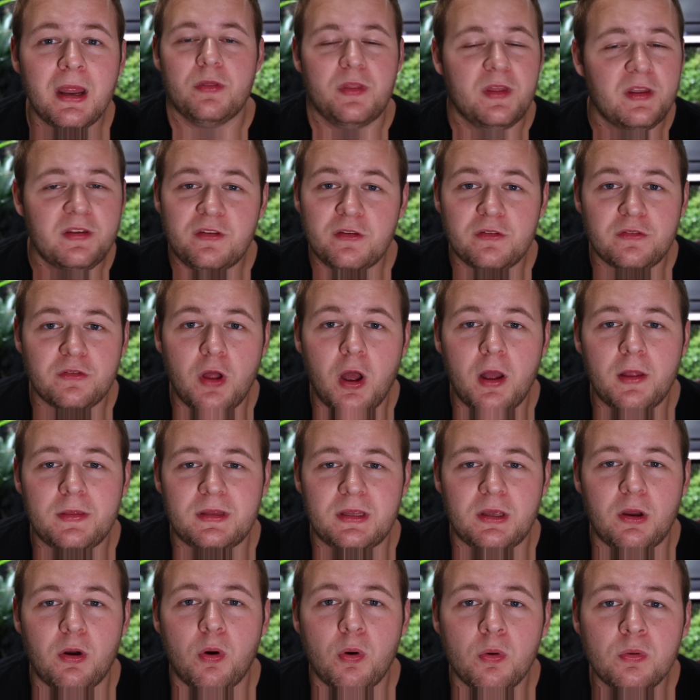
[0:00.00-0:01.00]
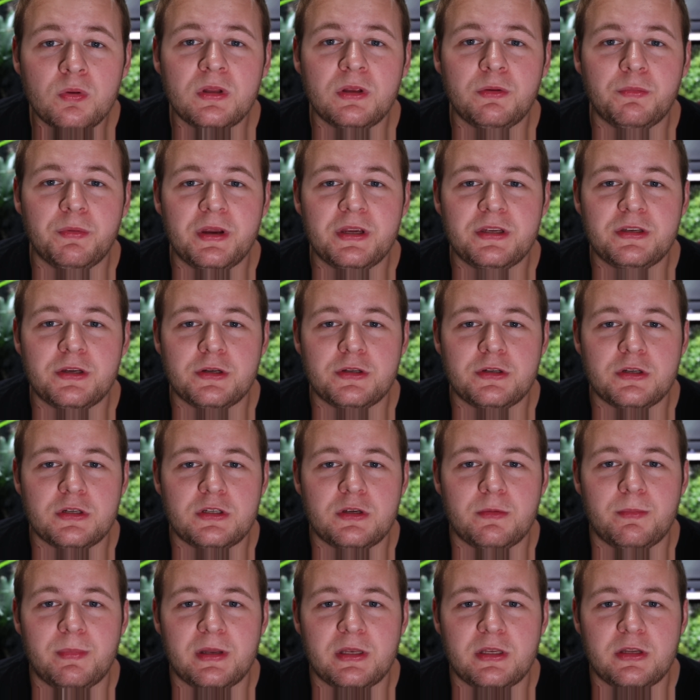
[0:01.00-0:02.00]
This is not the only research you
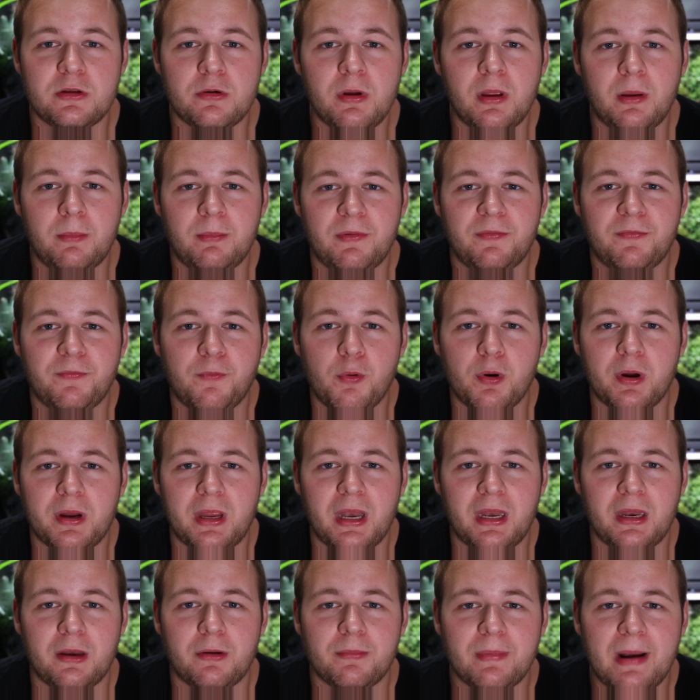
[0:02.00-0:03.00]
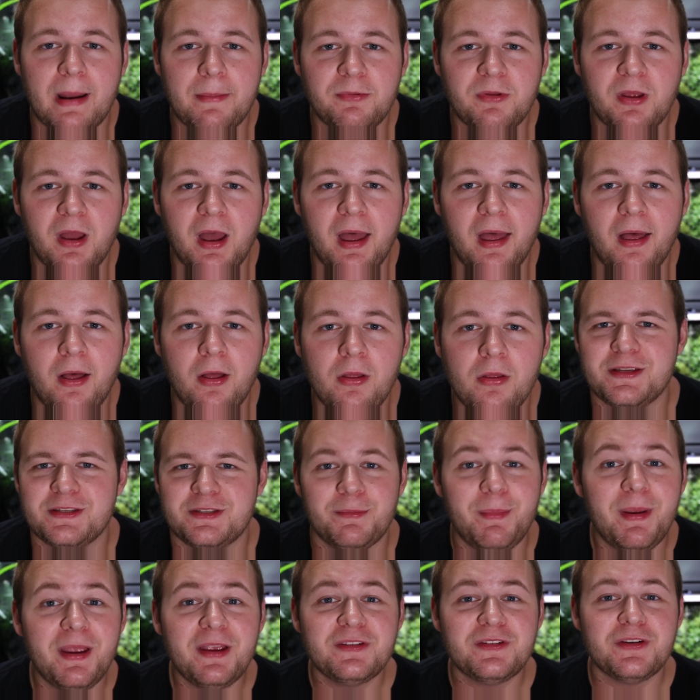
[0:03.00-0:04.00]
should be doing before getting a reptile.
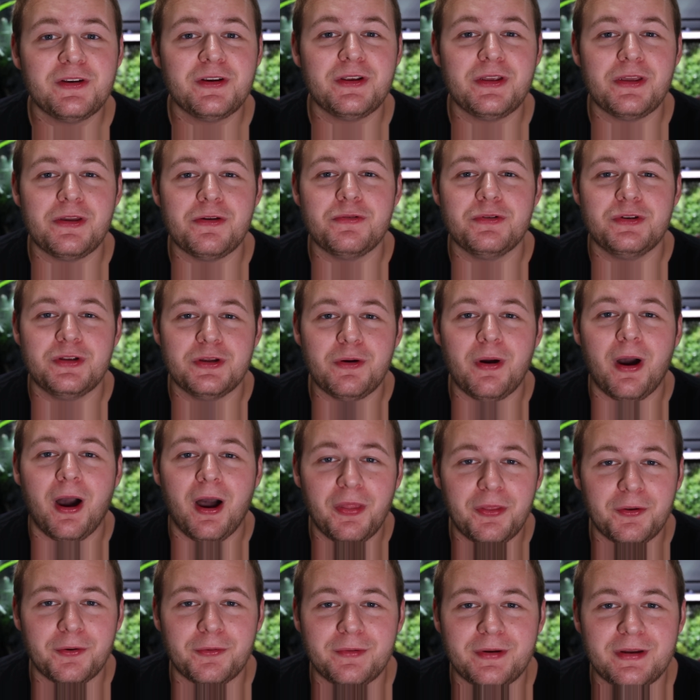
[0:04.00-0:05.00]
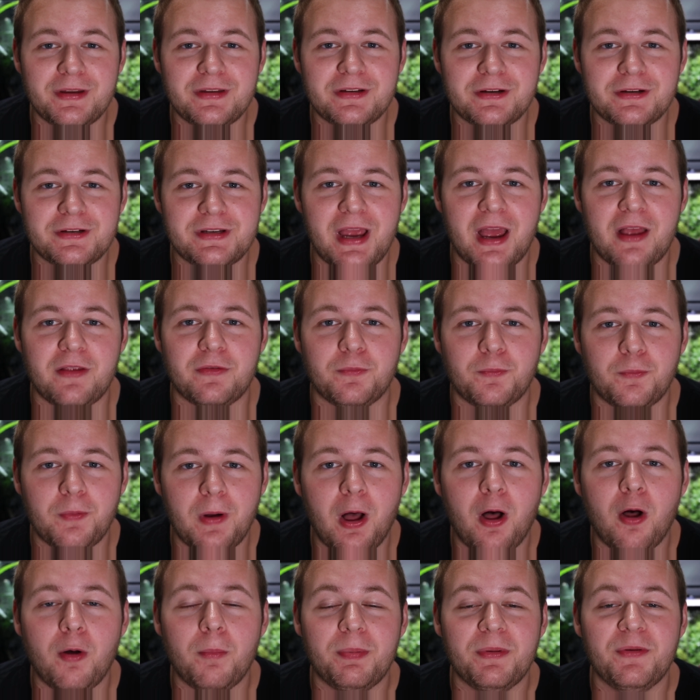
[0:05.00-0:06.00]
So make sure you do other research as
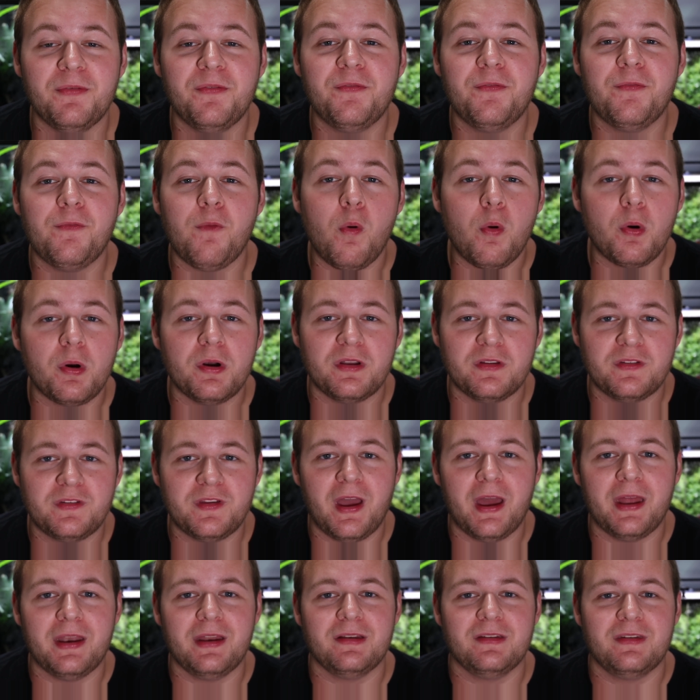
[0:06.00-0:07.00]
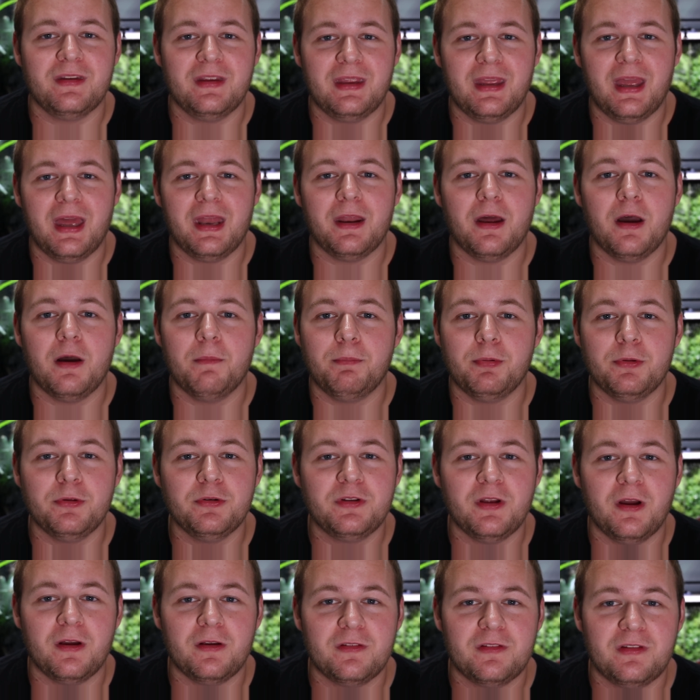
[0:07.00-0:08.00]
well before deciding to get a
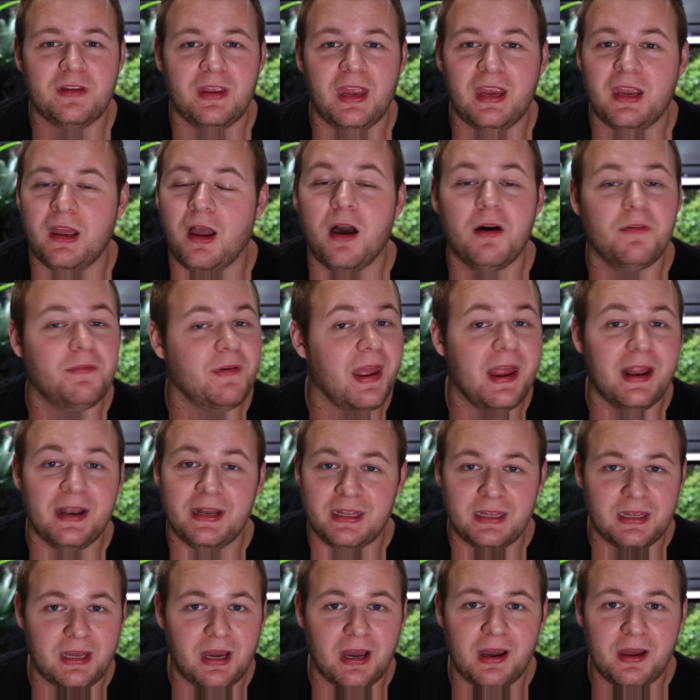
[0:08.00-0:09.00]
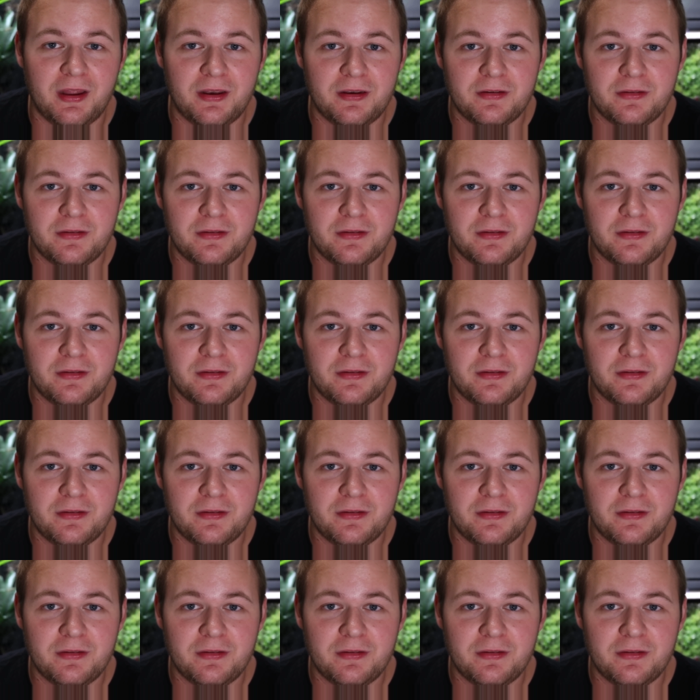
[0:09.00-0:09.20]
blue-tongue skink of any kind.